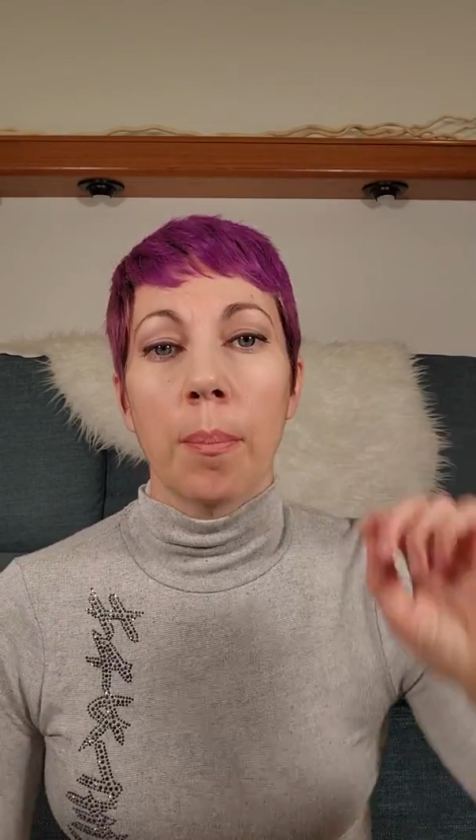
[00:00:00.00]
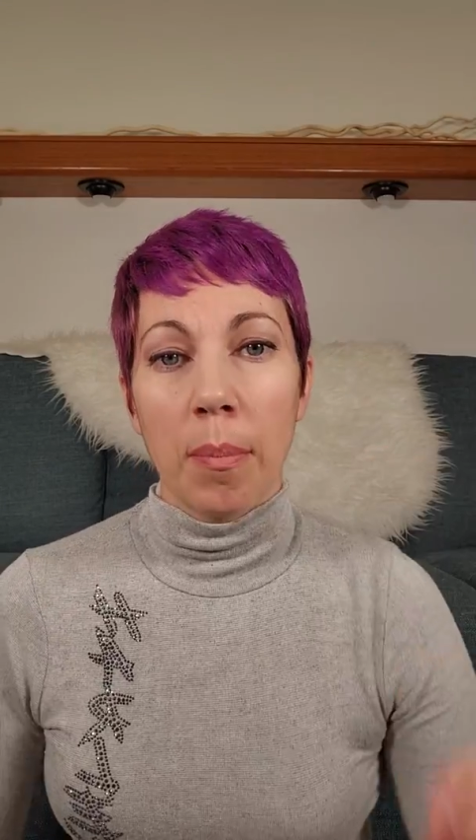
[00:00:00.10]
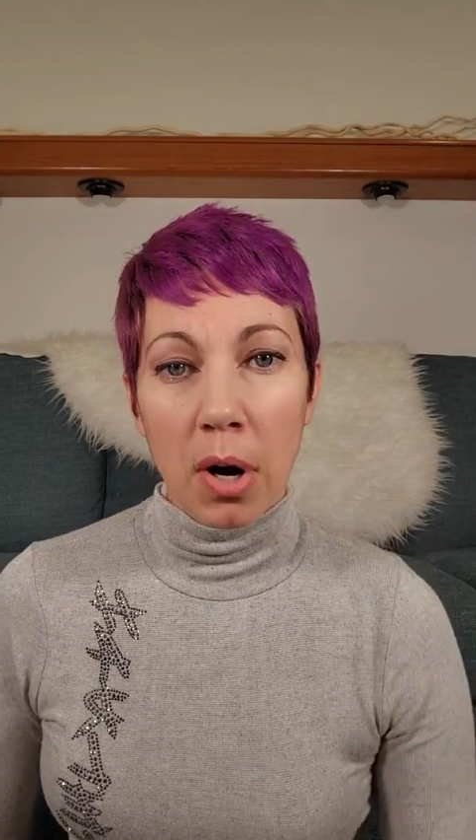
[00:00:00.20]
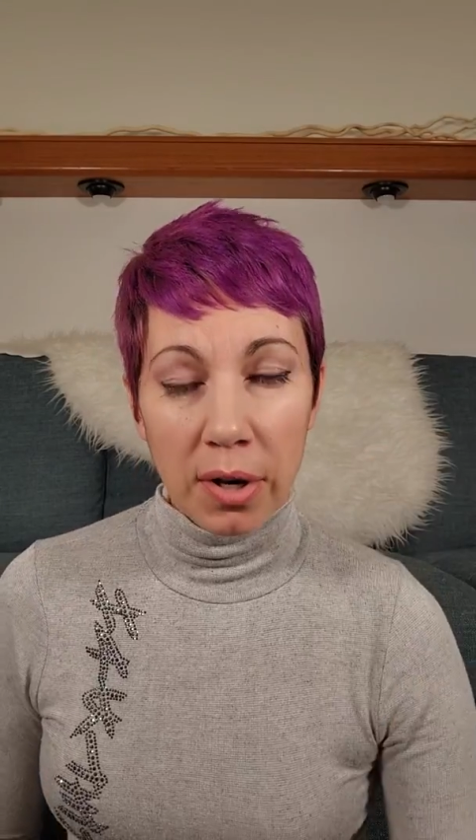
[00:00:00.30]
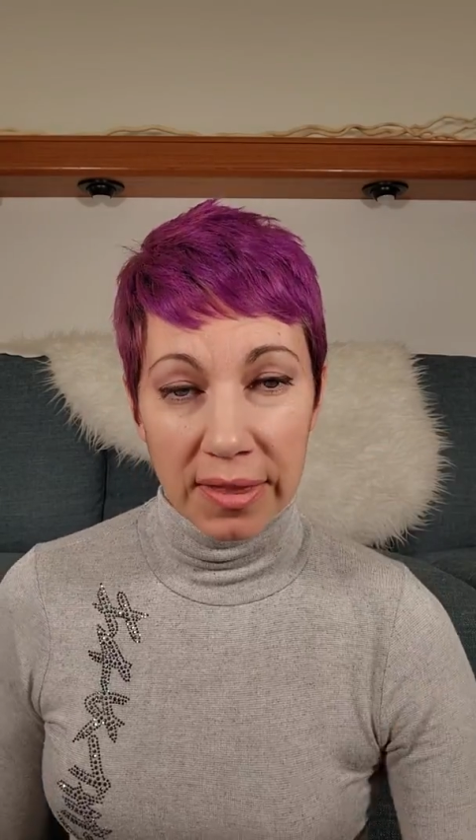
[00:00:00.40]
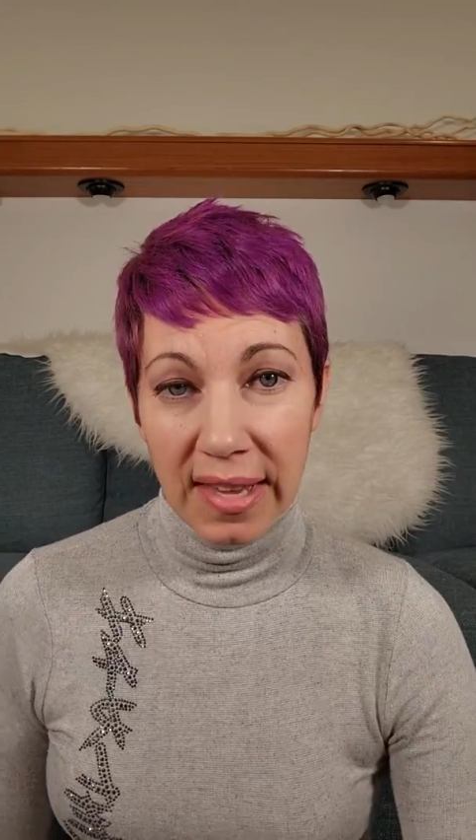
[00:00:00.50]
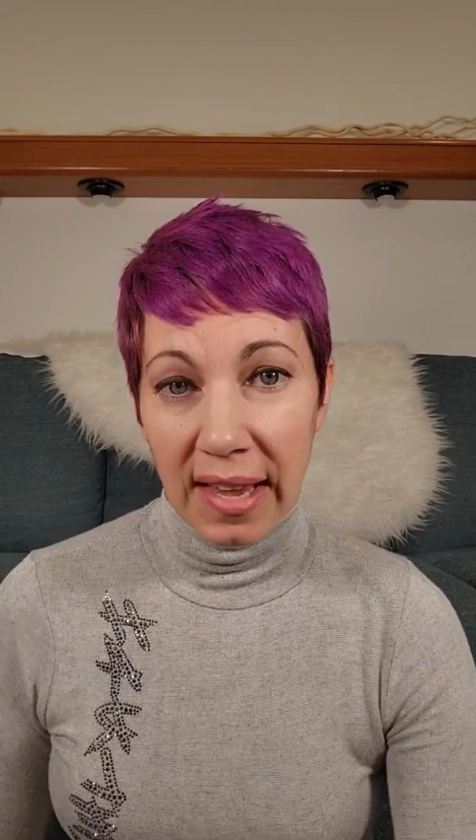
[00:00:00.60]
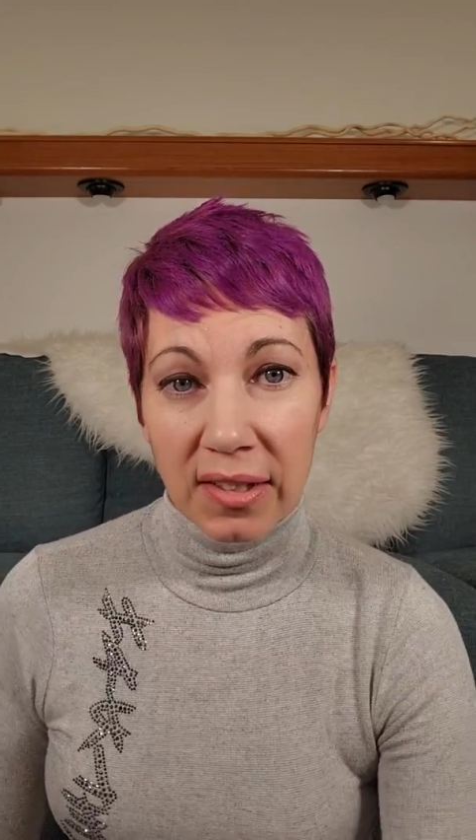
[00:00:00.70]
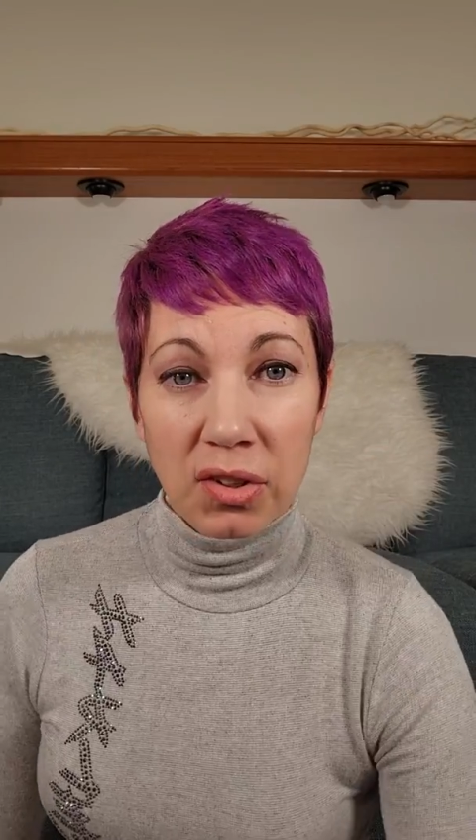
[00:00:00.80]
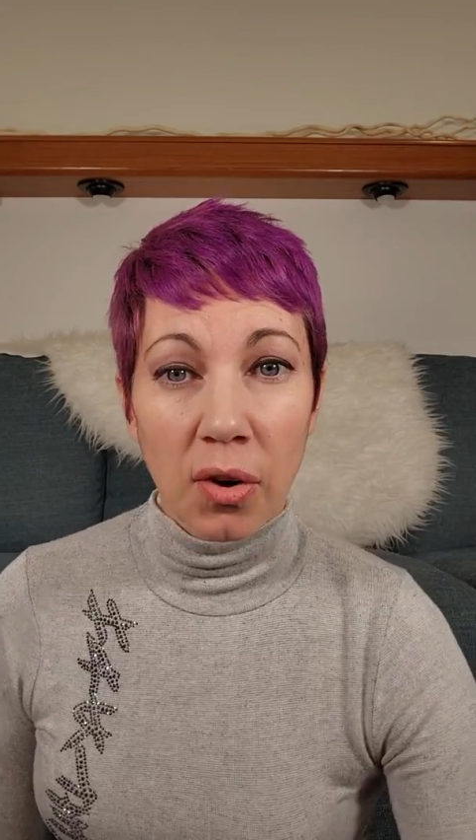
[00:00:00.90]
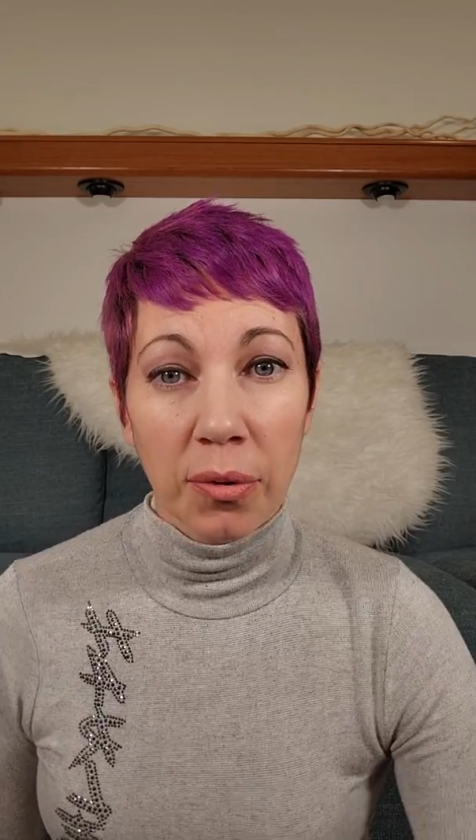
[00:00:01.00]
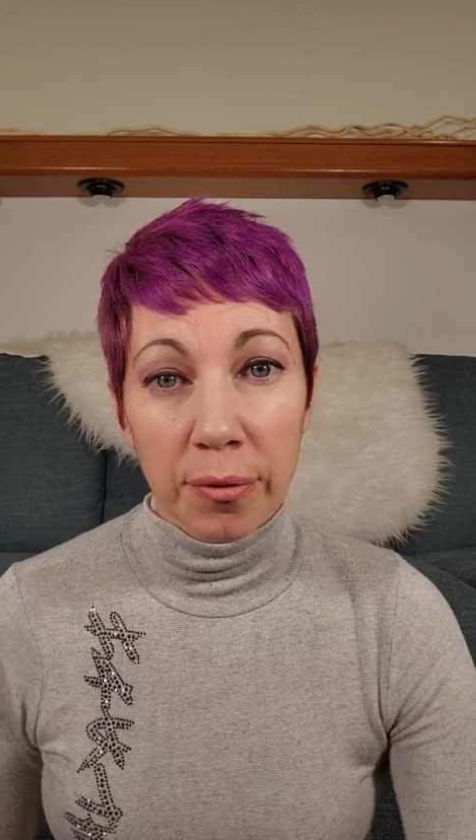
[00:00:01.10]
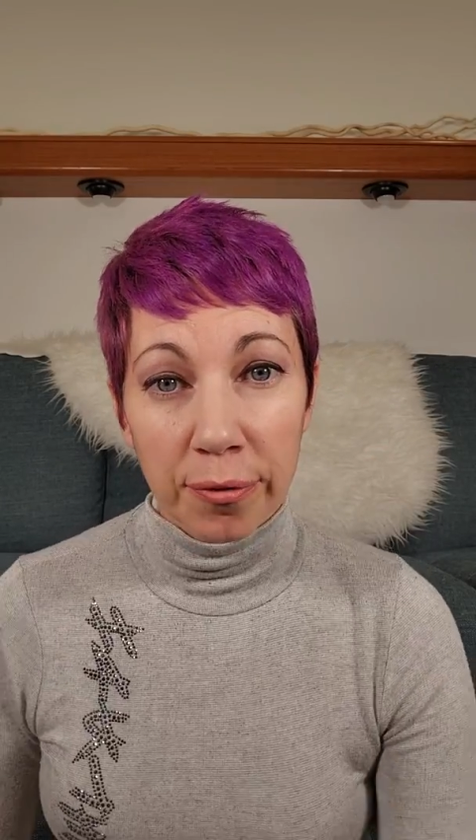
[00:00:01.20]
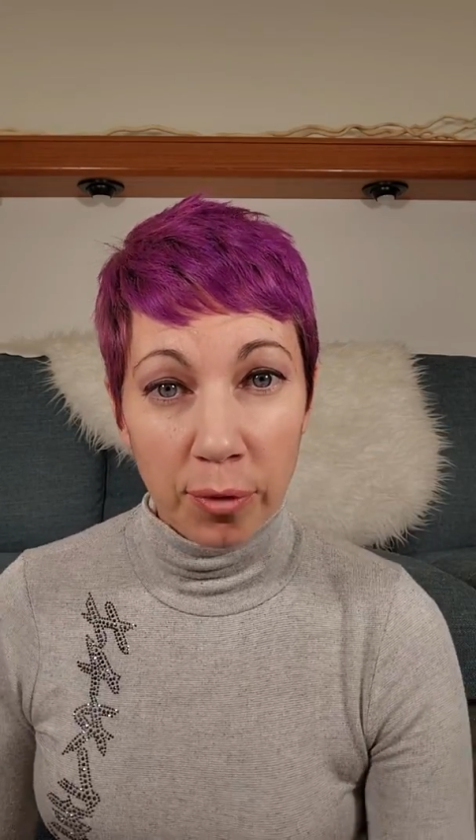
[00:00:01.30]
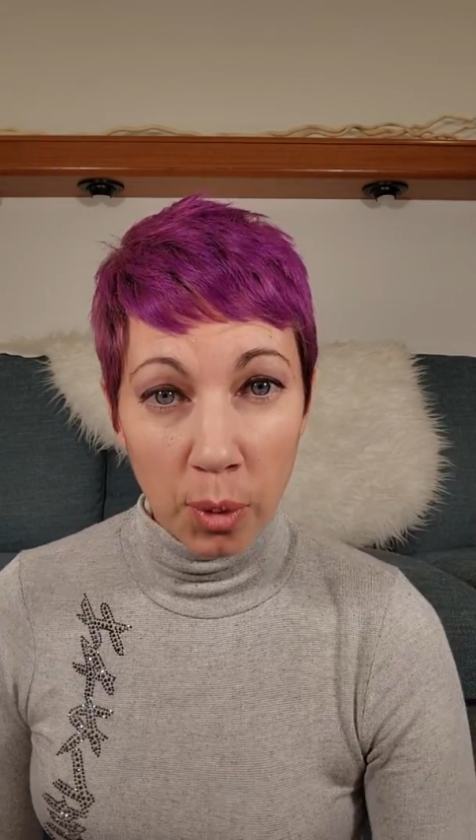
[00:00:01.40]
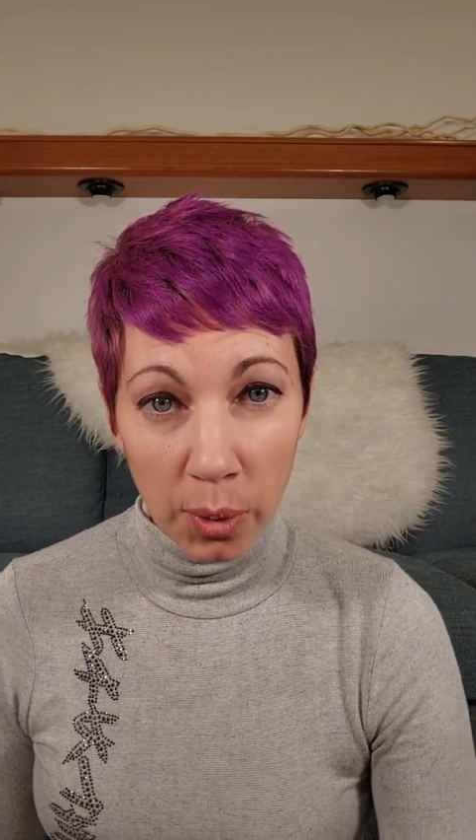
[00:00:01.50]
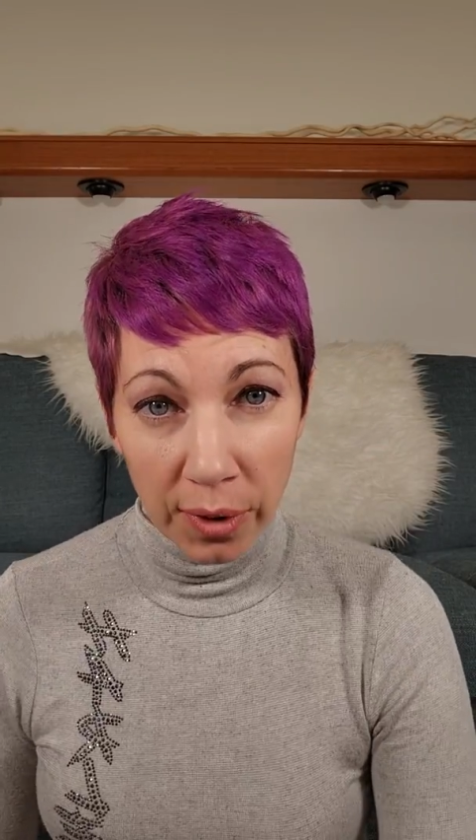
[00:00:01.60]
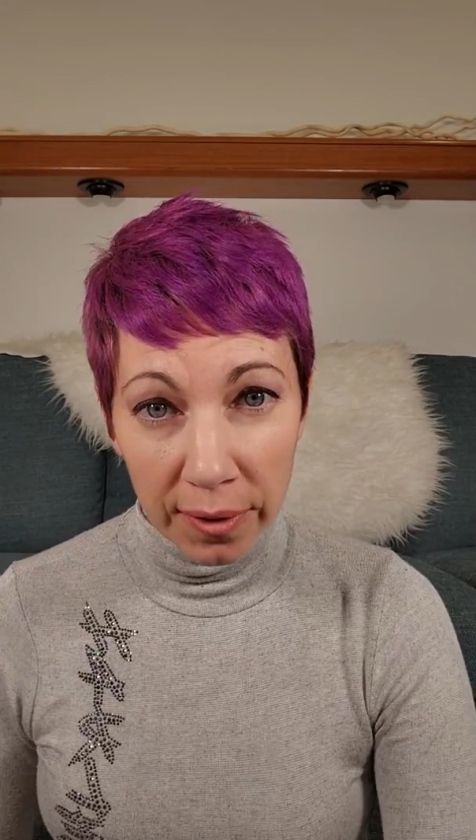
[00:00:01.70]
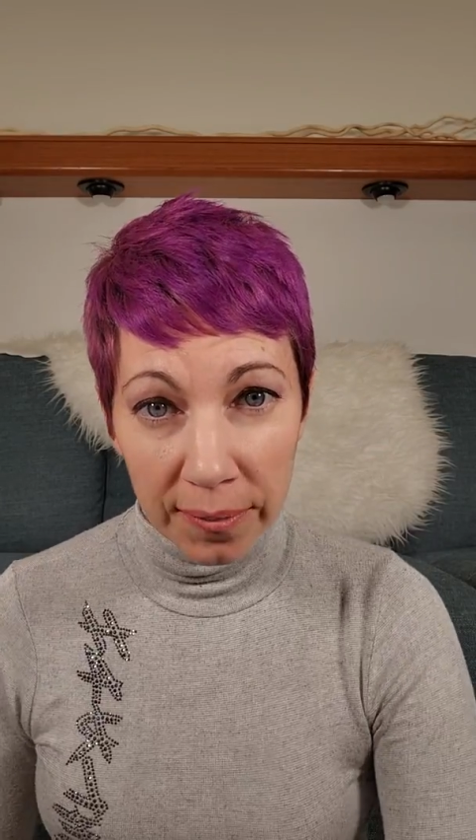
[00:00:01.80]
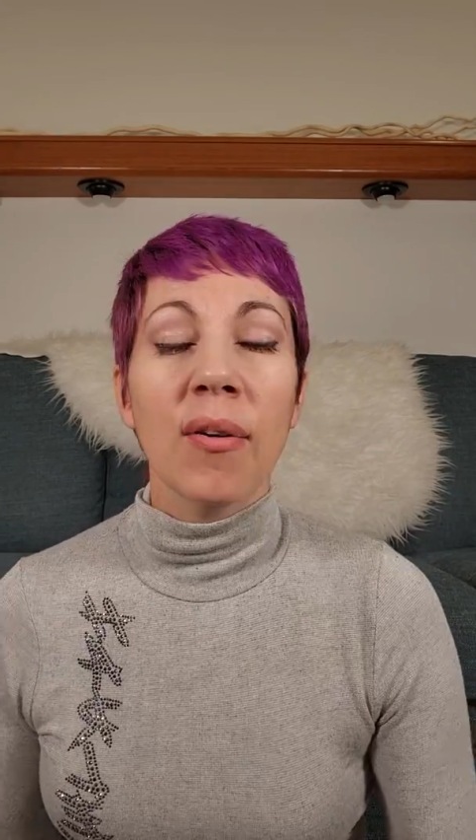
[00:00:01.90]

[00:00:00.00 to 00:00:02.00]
mark the X on the floor,